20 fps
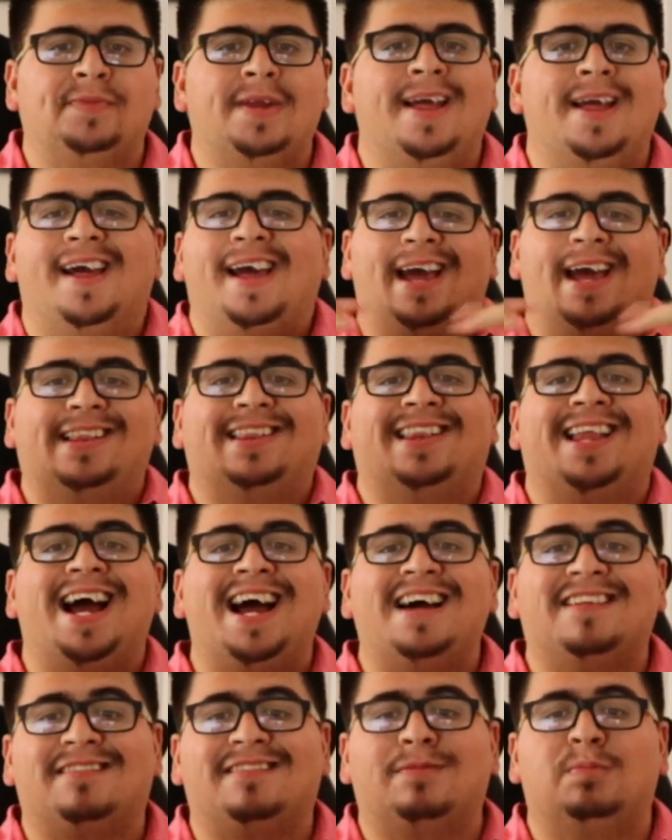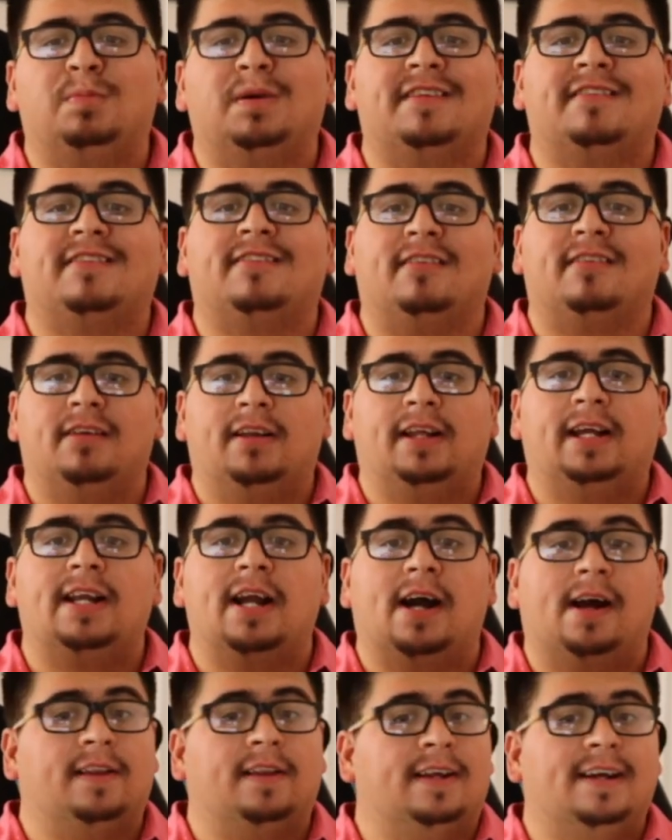And last, but certainly
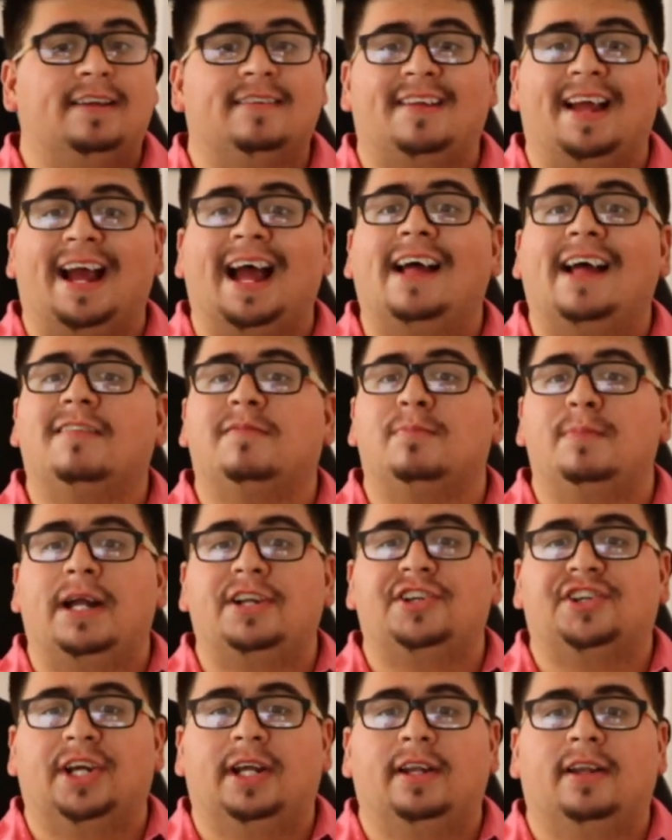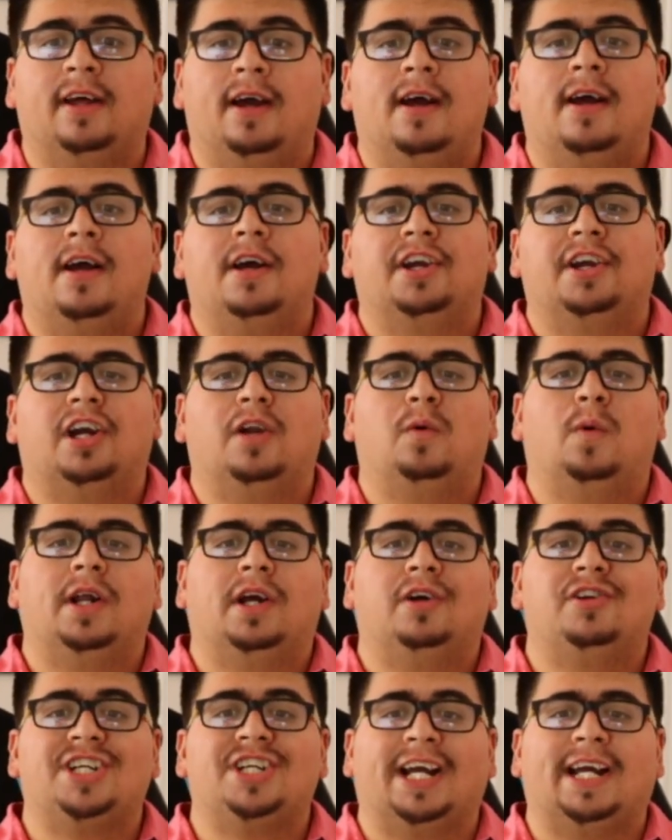not least, as mentioned, you're going to want to
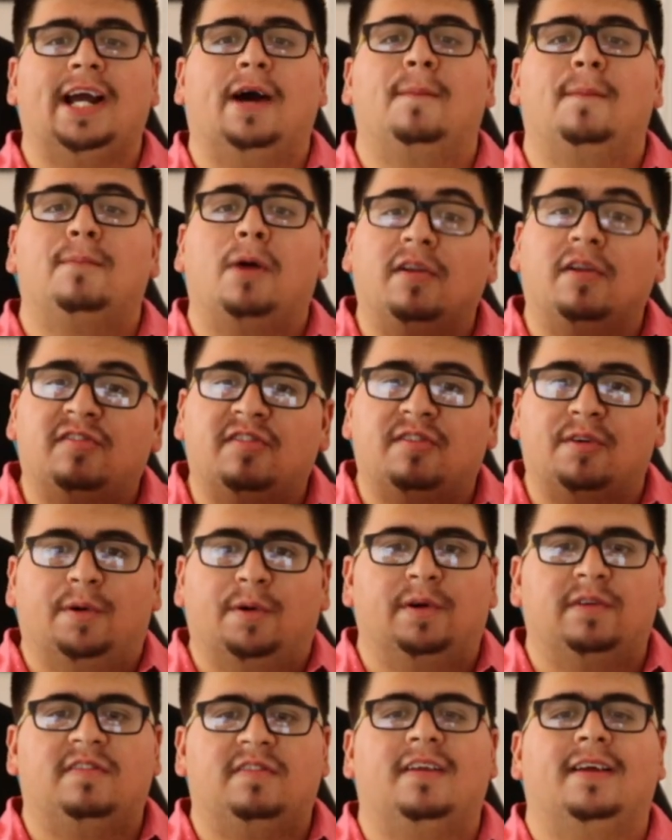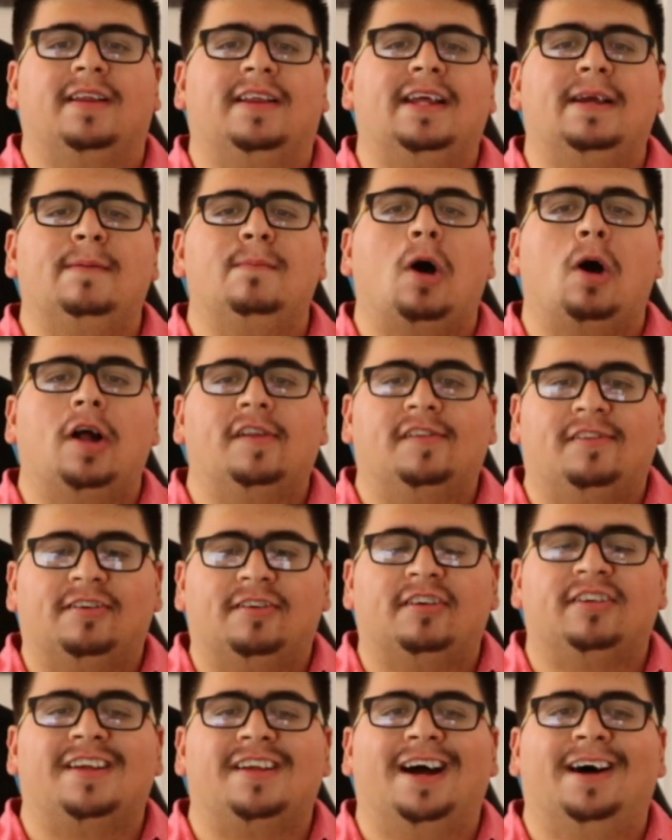go check out Monstruos, the
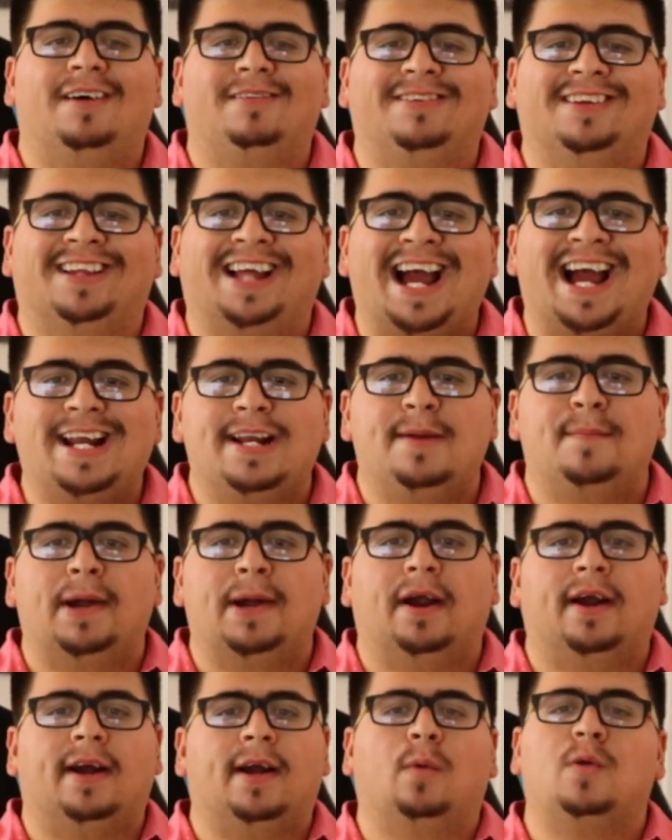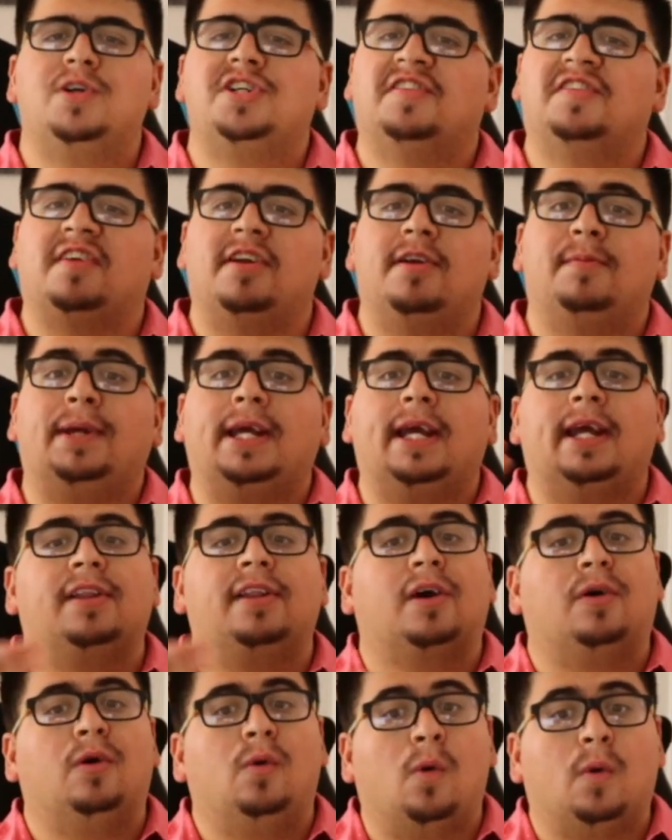monsters of Latin America, which is going to be in the
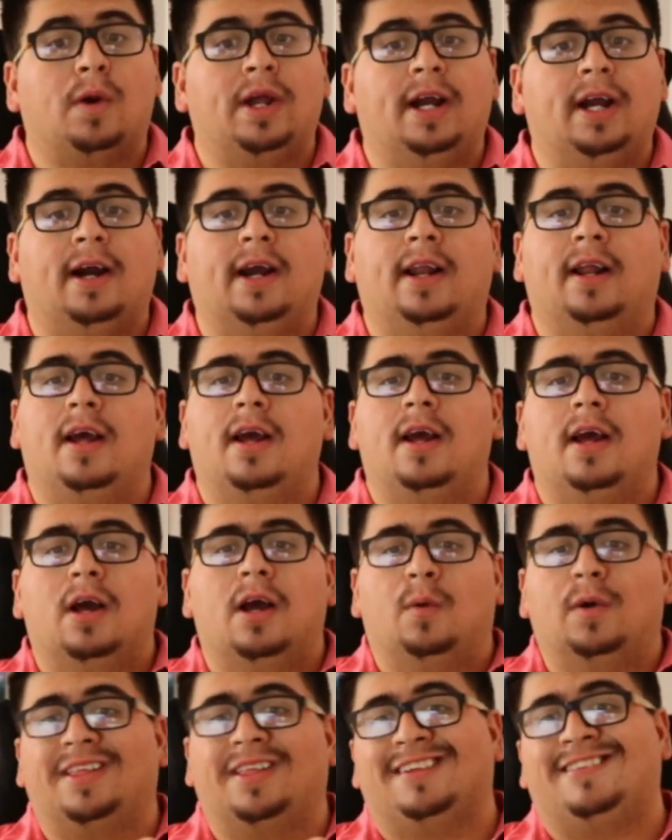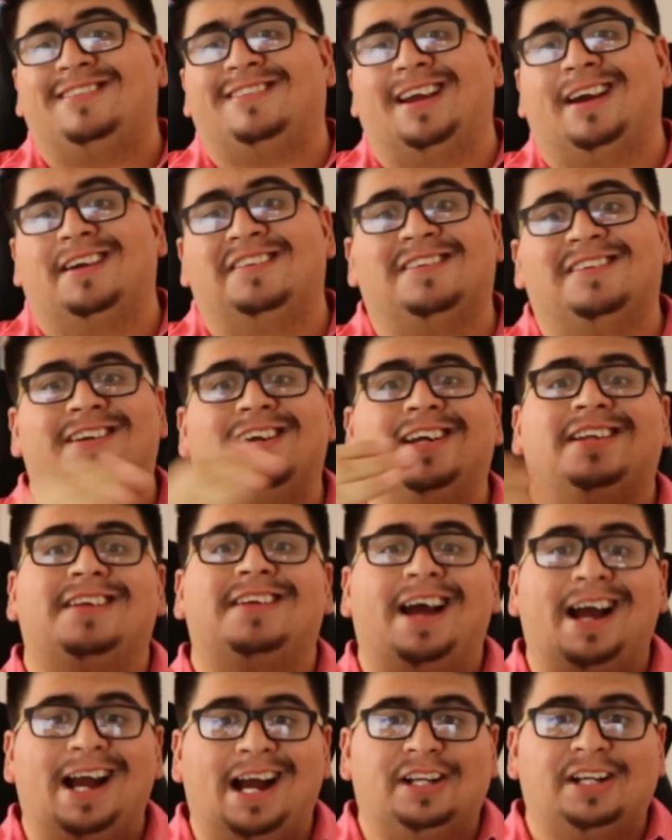courtyard with a scare zone
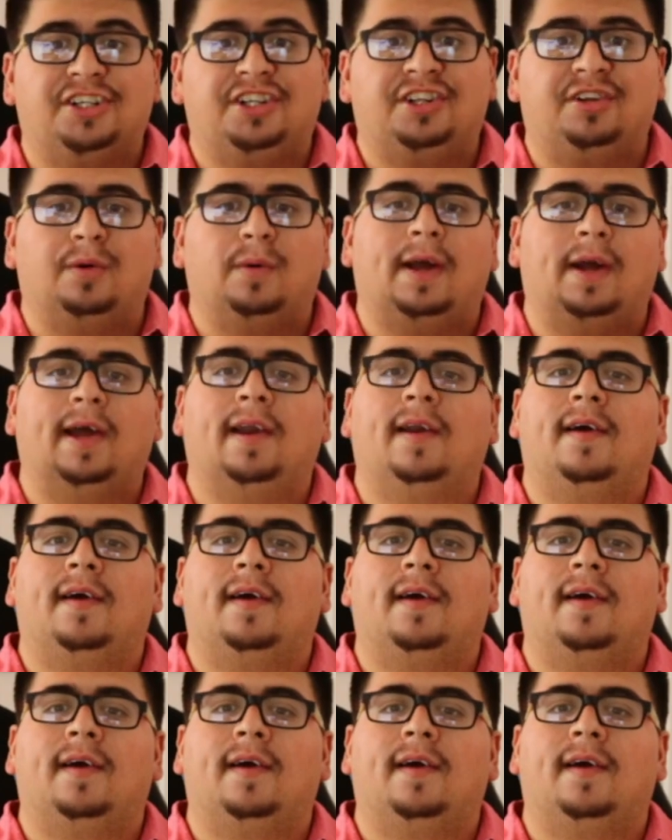attached to it.